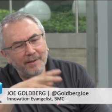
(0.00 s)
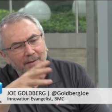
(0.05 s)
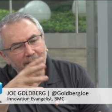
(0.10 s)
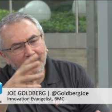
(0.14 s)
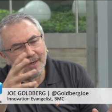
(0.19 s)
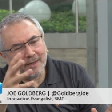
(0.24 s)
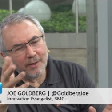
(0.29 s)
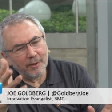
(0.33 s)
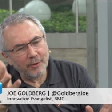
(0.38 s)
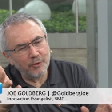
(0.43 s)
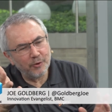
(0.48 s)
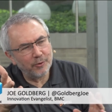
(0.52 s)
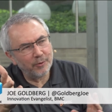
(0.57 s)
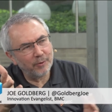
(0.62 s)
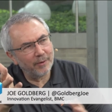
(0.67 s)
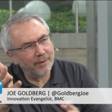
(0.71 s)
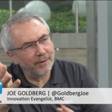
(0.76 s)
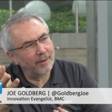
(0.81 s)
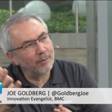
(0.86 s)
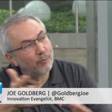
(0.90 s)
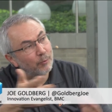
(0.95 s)
and, and
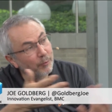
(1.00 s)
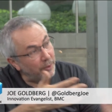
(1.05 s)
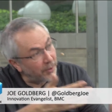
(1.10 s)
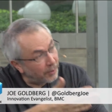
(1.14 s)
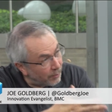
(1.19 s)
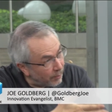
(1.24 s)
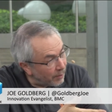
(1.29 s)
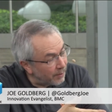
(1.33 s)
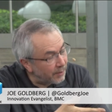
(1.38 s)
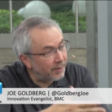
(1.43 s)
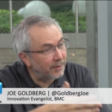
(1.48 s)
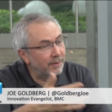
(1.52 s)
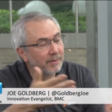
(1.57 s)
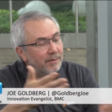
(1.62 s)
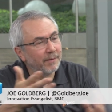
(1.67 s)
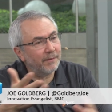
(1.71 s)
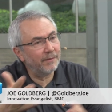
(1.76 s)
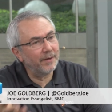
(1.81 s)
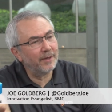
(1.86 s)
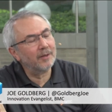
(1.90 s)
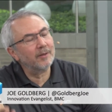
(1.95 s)
ensure that resources are
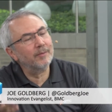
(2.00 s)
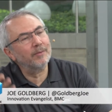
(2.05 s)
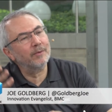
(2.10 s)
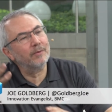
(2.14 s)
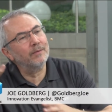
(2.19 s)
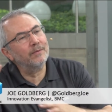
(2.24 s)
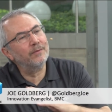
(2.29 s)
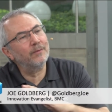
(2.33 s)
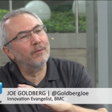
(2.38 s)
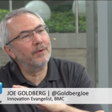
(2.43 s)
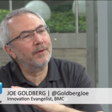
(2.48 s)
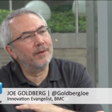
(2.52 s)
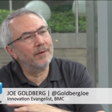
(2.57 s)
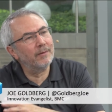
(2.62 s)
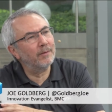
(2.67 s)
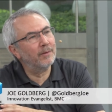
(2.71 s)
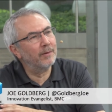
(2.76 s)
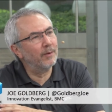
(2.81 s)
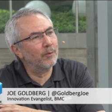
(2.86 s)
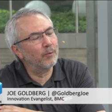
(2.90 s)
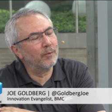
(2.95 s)
available for the,
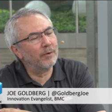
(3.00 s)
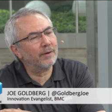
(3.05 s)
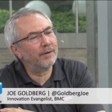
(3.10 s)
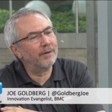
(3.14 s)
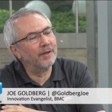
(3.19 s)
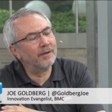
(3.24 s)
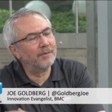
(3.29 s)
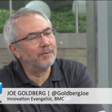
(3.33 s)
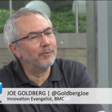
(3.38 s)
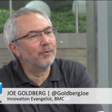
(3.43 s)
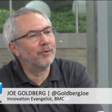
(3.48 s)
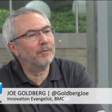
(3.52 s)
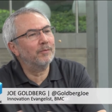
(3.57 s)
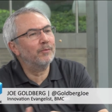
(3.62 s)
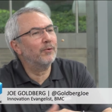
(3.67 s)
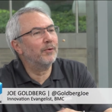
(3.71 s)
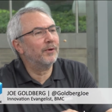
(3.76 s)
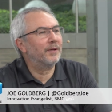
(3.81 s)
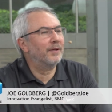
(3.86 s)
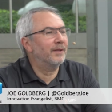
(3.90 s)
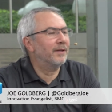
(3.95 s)
the work that's more
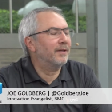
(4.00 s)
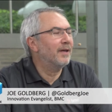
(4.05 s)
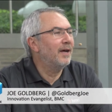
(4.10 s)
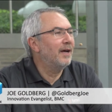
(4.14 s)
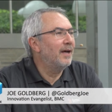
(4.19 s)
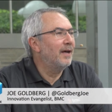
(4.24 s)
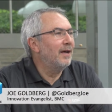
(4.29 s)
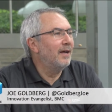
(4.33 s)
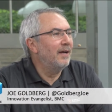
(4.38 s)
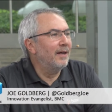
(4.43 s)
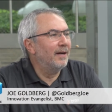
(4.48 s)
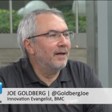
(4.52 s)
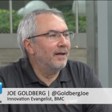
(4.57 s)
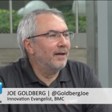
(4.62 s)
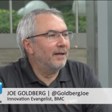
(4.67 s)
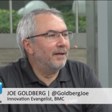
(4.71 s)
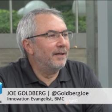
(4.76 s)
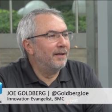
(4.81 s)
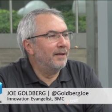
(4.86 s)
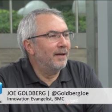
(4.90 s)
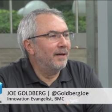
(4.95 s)
important.
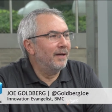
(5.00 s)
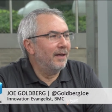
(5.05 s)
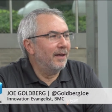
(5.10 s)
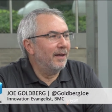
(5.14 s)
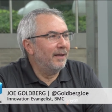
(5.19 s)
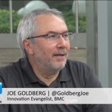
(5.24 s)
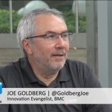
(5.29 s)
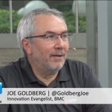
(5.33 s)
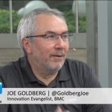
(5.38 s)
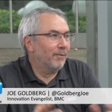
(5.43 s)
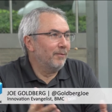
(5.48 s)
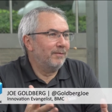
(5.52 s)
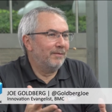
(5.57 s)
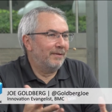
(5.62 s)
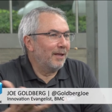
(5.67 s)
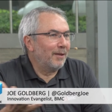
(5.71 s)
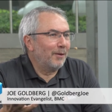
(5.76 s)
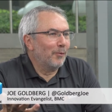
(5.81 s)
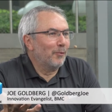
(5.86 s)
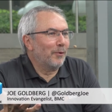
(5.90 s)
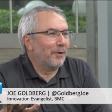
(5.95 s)
Uh, you know,
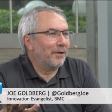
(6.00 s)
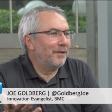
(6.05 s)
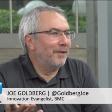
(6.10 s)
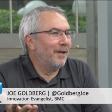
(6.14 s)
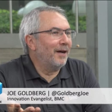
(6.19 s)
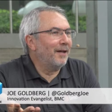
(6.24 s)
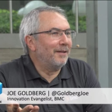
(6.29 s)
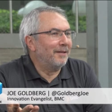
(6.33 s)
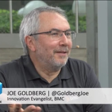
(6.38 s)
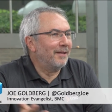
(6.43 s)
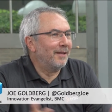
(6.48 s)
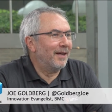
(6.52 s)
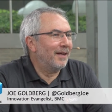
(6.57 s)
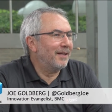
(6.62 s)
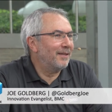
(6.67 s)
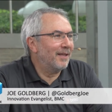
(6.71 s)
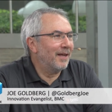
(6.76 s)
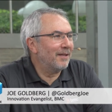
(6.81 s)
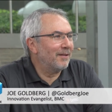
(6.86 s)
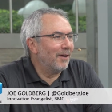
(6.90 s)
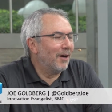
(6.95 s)
get the work done.
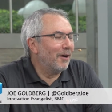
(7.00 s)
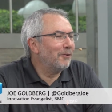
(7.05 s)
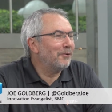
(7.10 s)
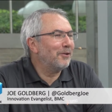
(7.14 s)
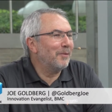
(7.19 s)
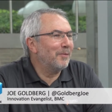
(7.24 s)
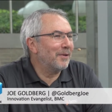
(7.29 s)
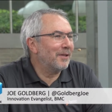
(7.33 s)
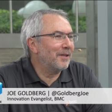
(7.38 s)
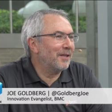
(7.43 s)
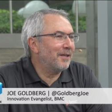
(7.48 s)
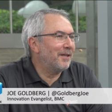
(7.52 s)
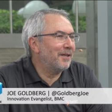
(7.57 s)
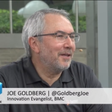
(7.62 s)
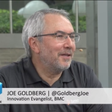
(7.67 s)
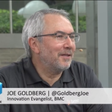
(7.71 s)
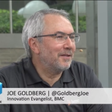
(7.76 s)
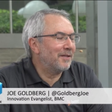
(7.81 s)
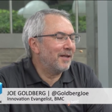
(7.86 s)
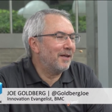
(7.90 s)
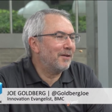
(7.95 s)
That, that ultimately
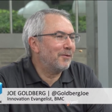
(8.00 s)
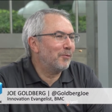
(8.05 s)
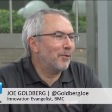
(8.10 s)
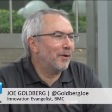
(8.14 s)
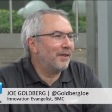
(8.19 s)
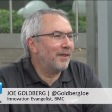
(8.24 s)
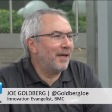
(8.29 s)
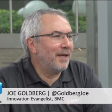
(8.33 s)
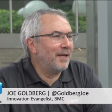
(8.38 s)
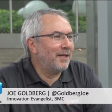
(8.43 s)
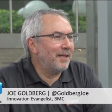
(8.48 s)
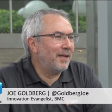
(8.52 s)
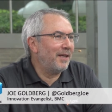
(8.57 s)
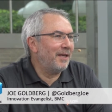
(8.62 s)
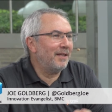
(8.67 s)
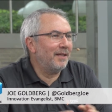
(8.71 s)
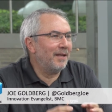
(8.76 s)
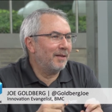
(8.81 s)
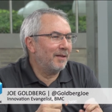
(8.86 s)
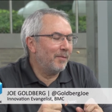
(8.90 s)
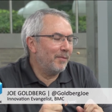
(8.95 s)
is, is what they
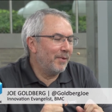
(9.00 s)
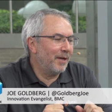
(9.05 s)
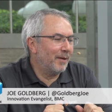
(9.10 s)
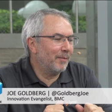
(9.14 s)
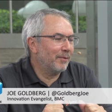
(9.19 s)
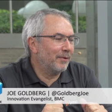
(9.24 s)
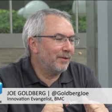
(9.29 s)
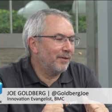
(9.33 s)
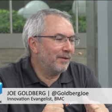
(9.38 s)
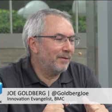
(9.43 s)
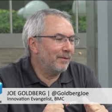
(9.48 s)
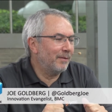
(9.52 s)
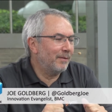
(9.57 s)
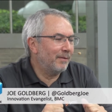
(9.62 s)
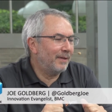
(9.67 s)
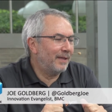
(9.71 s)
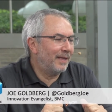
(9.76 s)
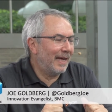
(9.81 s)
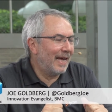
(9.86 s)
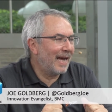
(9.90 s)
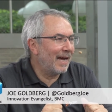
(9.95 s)
need and to be able to
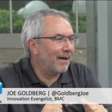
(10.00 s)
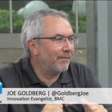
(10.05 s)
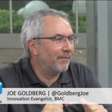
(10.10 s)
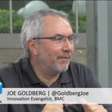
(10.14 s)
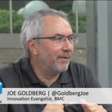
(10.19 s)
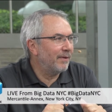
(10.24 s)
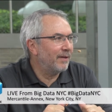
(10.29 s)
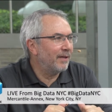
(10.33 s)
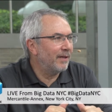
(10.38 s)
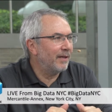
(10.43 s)
have